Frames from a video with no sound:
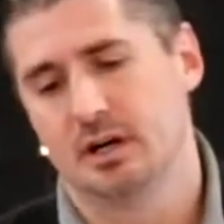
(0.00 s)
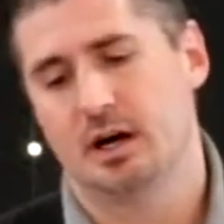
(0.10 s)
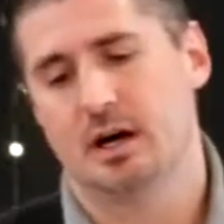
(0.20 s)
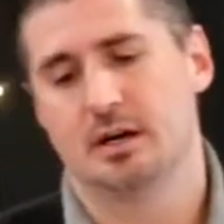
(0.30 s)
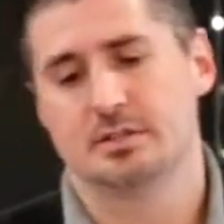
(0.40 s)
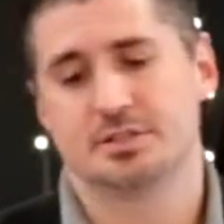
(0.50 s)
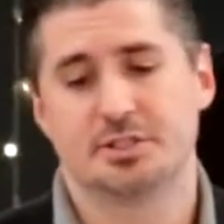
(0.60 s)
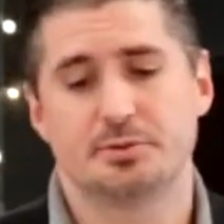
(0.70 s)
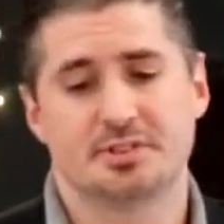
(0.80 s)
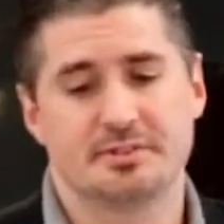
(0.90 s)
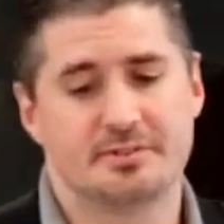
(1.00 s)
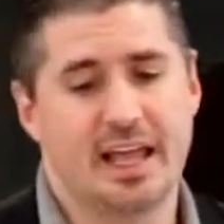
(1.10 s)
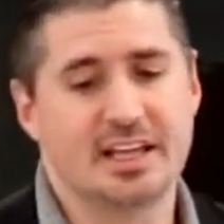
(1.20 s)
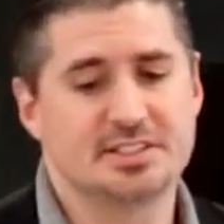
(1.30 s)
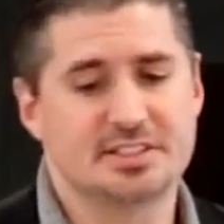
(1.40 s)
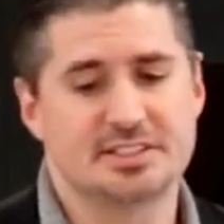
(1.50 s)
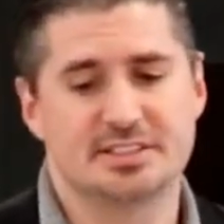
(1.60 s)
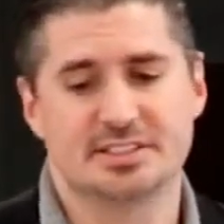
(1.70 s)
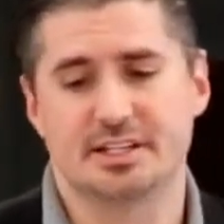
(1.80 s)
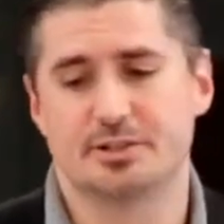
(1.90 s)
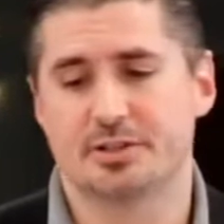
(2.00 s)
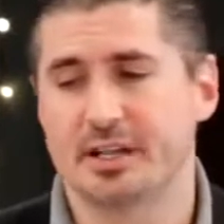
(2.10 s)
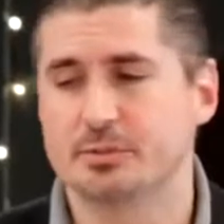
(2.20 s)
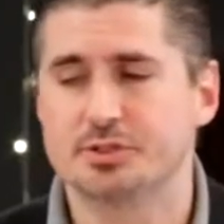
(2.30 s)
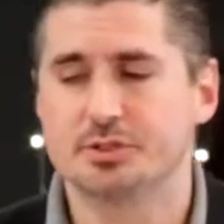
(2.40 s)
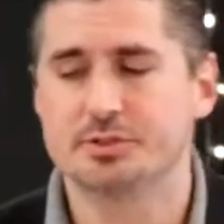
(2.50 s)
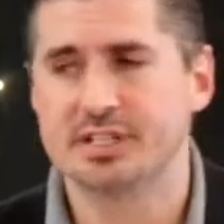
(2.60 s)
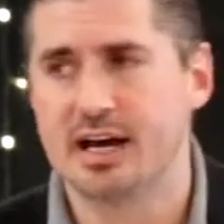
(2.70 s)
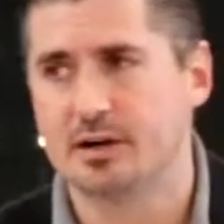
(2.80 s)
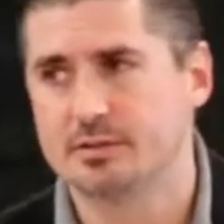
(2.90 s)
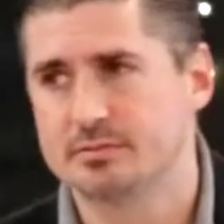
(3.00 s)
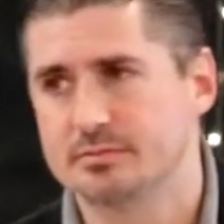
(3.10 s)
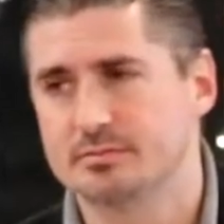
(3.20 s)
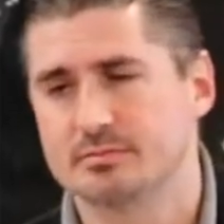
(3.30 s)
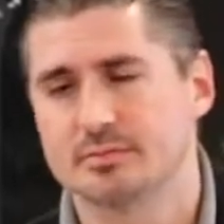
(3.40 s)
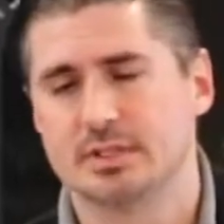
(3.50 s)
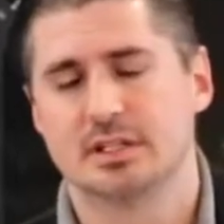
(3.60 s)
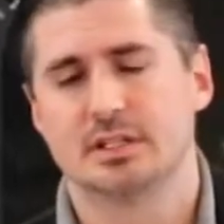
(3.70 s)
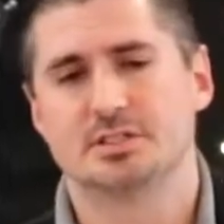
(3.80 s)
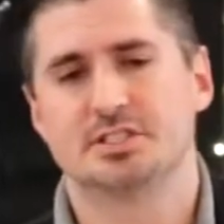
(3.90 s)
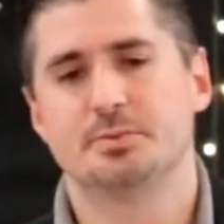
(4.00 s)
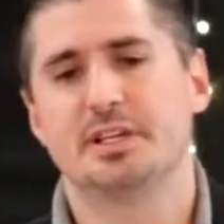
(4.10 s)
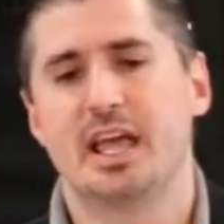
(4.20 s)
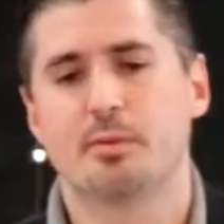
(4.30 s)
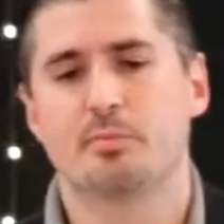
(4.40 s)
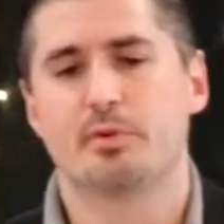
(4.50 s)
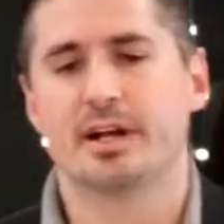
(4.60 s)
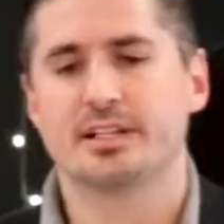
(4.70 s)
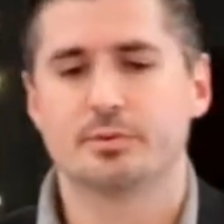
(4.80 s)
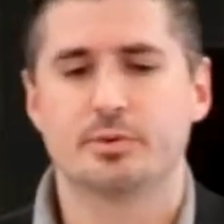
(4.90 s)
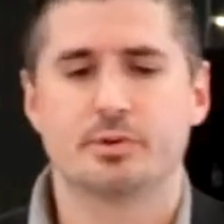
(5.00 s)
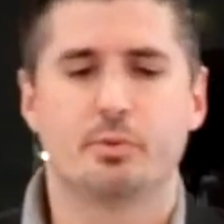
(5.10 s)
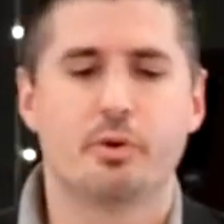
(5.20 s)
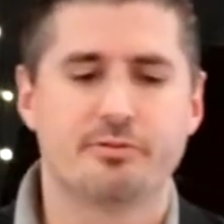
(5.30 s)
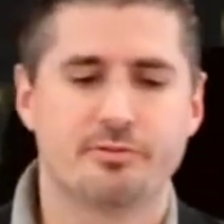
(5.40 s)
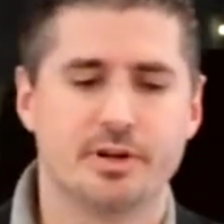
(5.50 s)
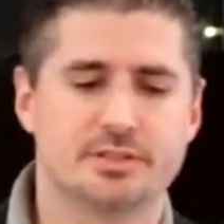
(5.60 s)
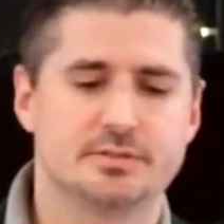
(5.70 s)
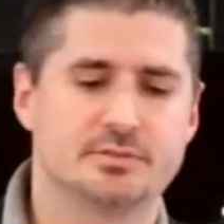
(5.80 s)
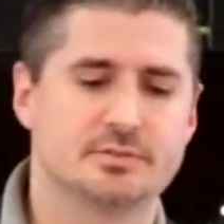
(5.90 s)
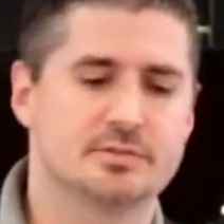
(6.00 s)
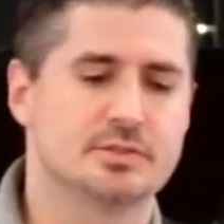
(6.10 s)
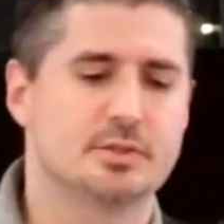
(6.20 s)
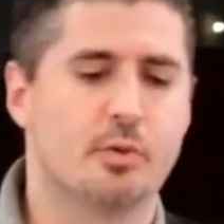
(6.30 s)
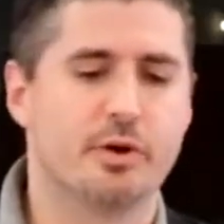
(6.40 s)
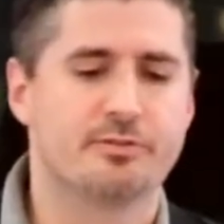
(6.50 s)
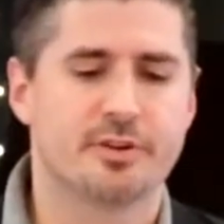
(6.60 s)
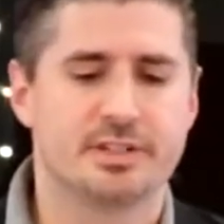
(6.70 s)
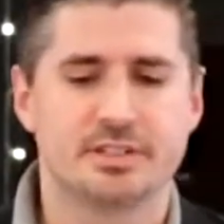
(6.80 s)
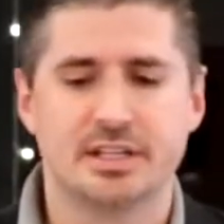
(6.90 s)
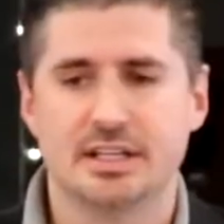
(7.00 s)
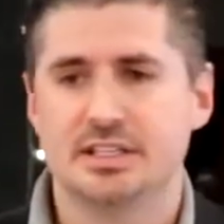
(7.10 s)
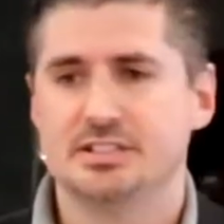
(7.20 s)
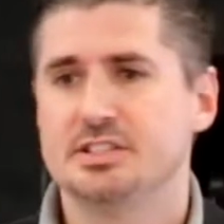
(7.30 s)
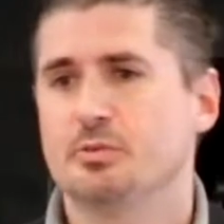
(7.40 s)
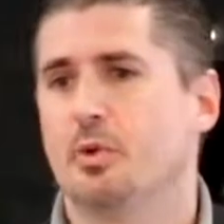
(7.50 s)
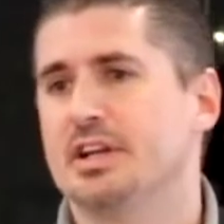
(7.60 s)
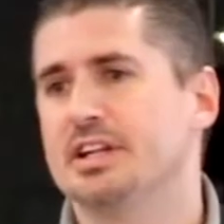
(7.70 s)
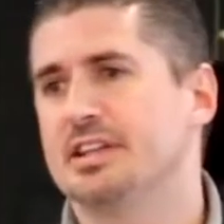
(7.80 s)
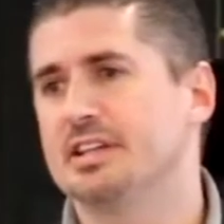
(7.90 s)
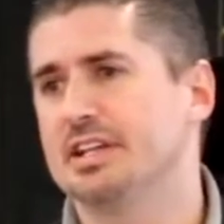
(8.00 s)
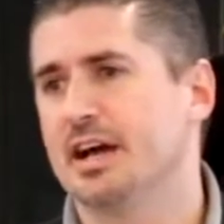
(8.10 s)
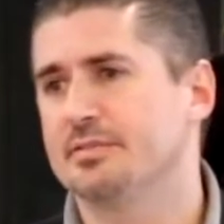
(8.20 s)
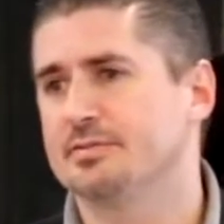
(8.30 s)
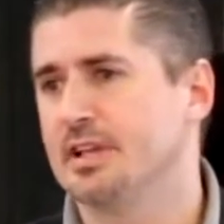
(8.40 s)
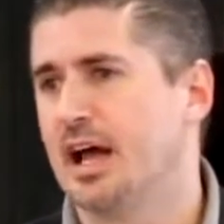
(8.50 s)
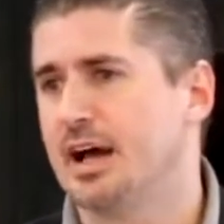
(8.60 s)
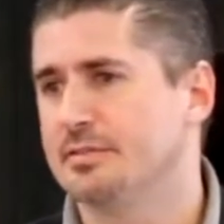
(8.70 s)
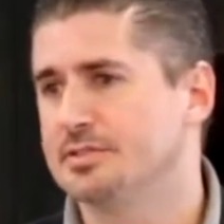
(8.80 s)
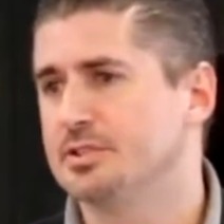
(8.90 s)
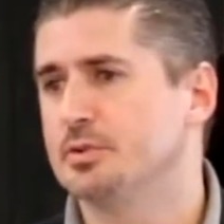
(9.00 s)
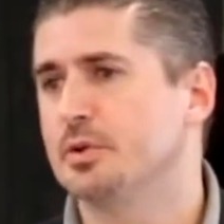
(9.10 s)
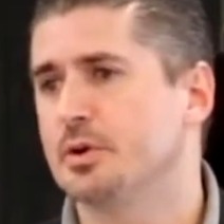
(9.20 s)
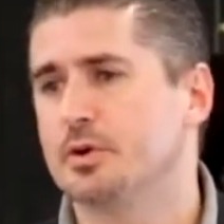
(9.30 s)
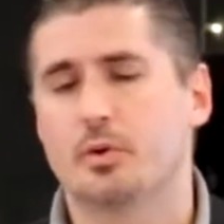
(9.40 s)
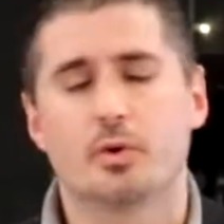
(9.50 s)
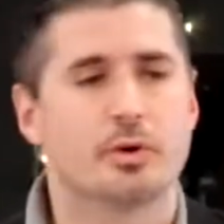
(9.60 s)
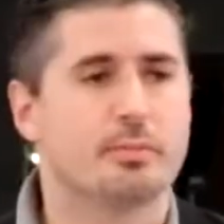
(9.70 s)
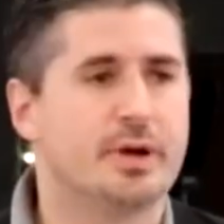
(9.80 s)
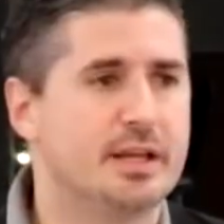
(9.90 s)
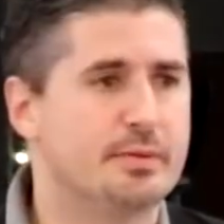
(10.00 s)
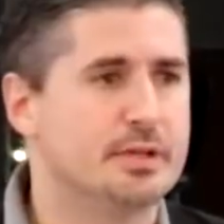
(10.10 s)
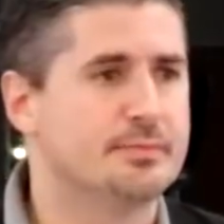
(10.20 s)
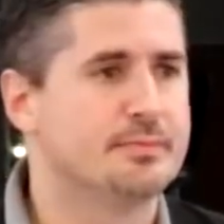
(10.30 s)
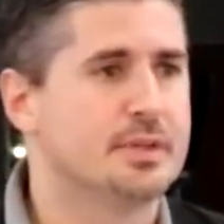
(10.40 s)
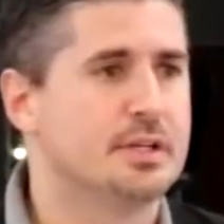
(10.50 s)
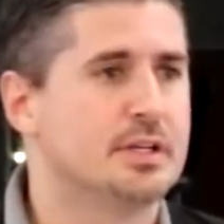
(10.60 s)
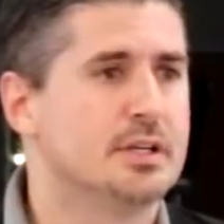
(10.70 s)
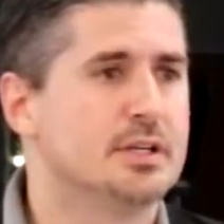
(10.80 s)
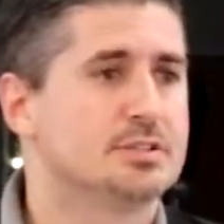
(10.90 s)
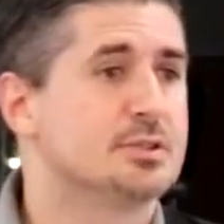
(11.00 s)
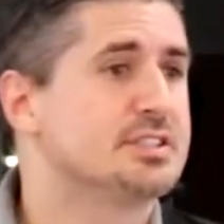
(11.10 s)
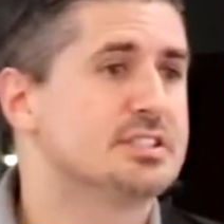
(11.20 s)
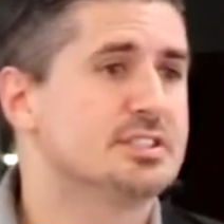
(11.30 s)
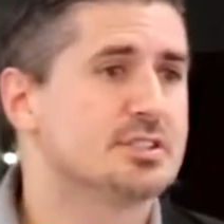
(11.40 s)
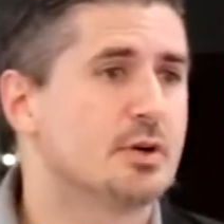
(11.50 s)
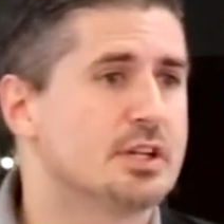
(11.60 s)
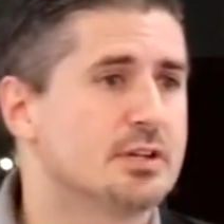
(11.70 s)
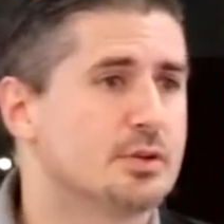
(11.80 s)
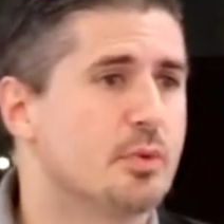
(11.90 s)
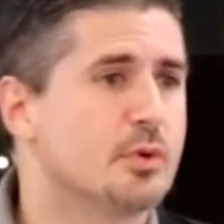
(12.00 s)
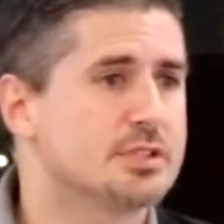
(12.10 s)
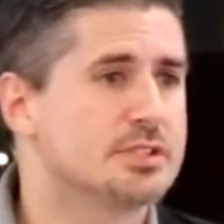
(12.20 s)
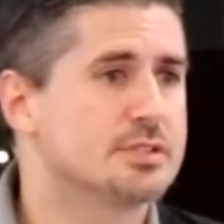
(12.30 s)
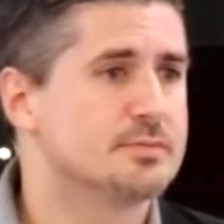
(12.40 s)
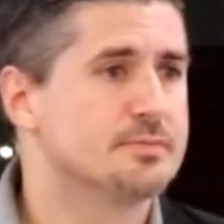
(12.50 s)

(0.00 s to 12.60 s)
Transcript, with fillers: Uh, she was of Asian descent. Her name was Tutau. She became pregnant with her boyfriend. The boyfriend didn't want anything to have, have to do with her or her baby. So he said, just go get an abortion.